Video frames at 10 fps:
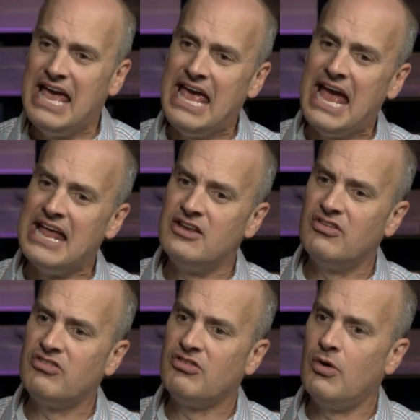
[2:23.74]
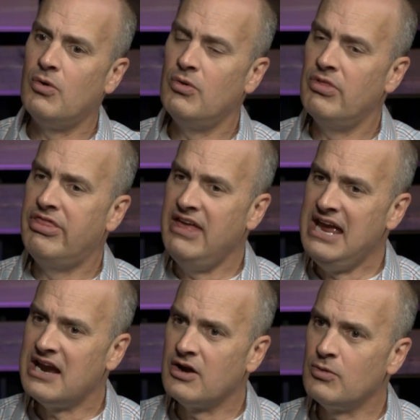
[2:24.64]
And so
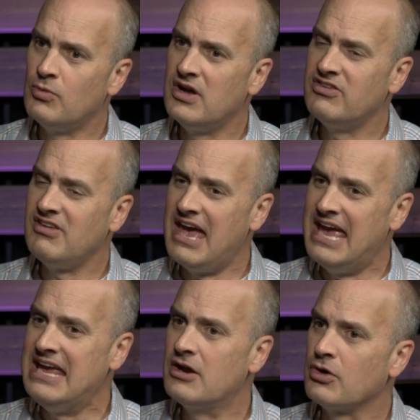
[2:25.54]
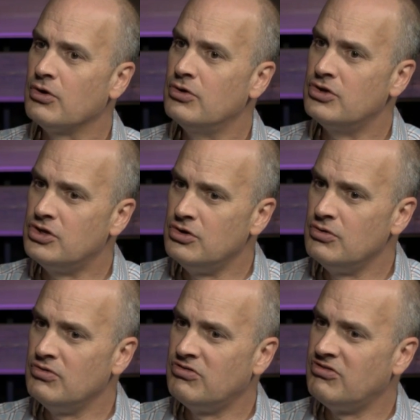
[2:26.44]
there was anger
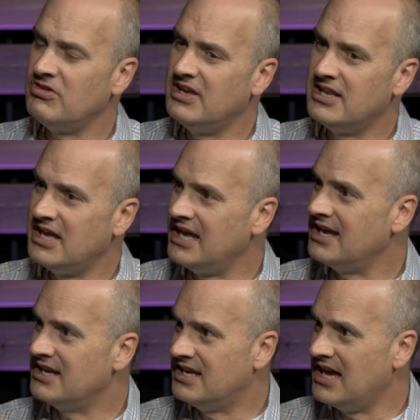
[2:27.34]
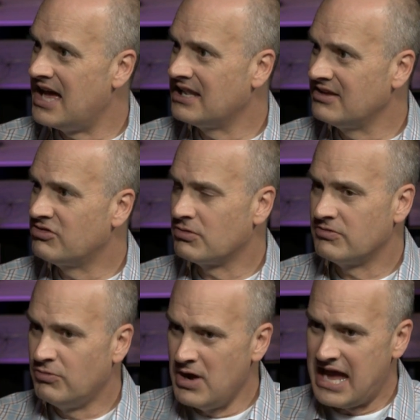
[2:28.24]
used in a godly sort
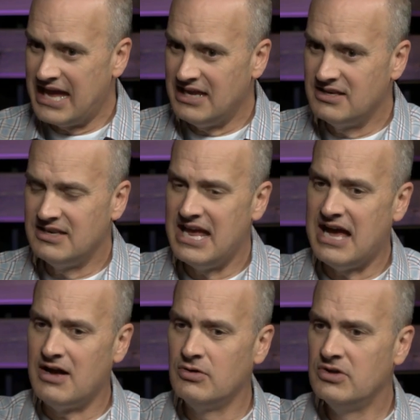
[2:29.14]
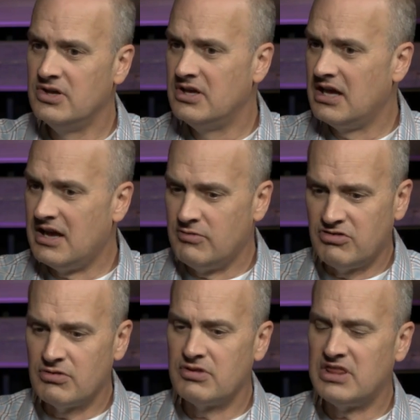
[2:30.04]
of way. Now, I'm
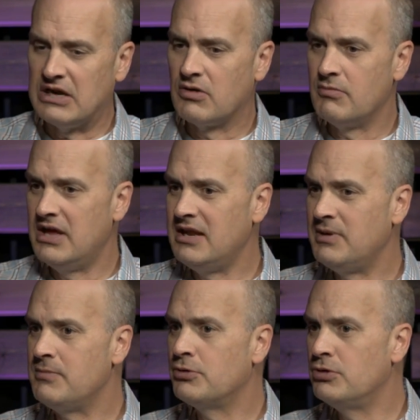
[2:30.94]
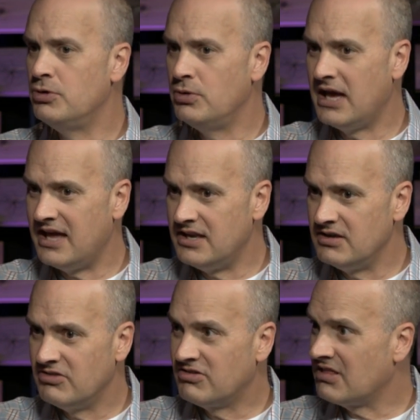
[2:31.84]
sure that there were many people who had
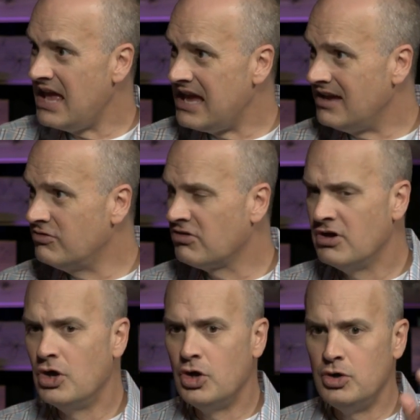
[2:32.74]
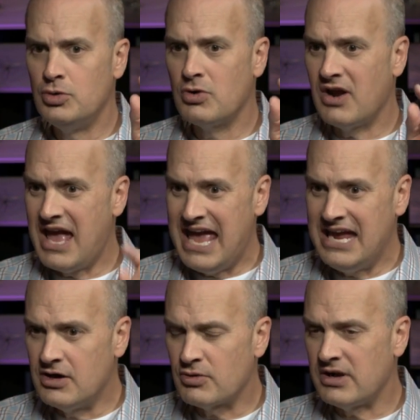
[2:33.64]
slaves who were
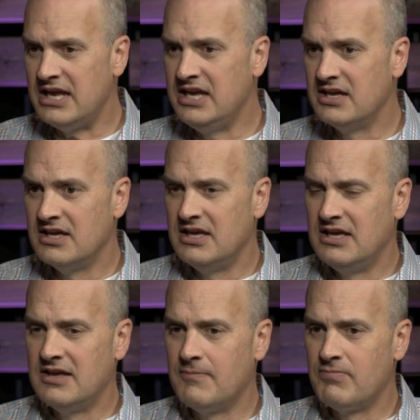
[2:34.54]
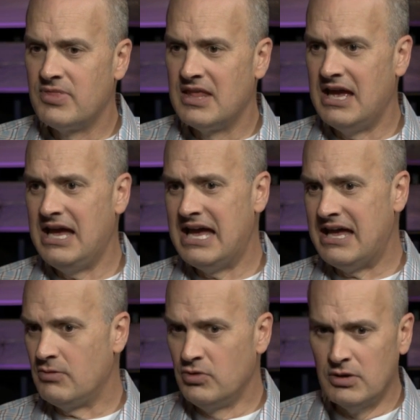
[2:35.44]
angry
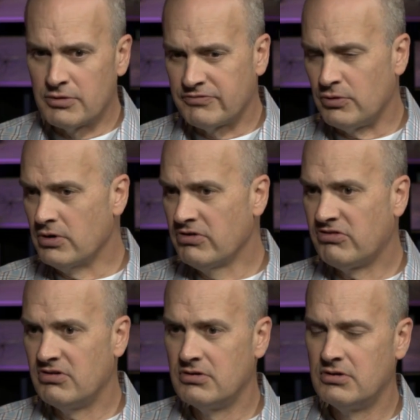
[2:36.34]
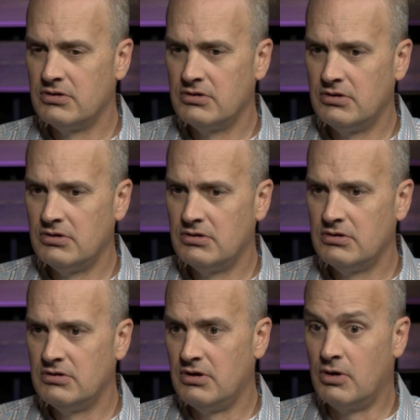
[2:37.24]
at Wilberforce
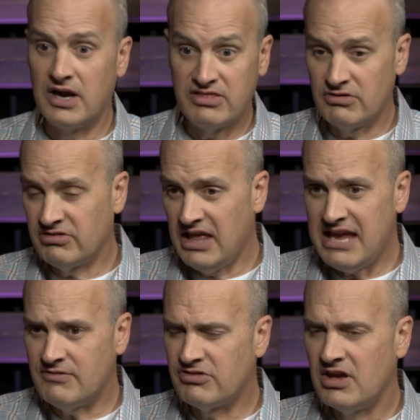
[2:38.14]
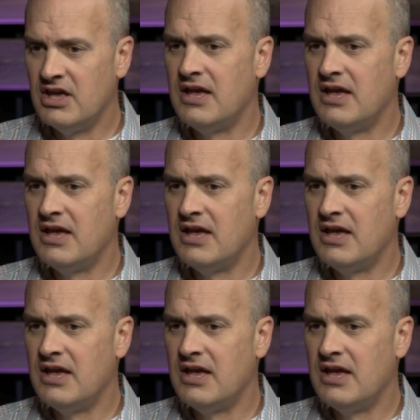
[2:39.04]
or at their slaves.